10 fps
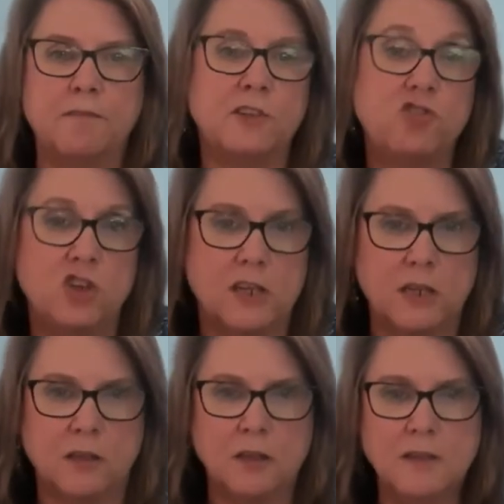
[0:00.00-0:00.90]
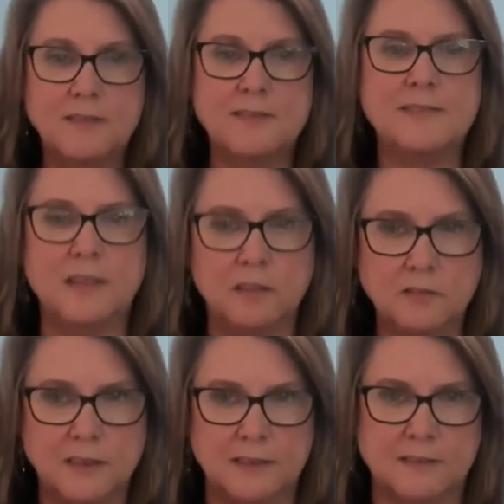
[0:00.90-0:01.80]
visioning,
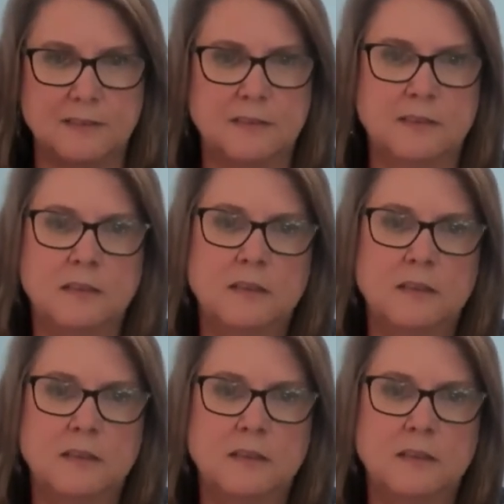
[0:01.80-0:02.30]
stillness.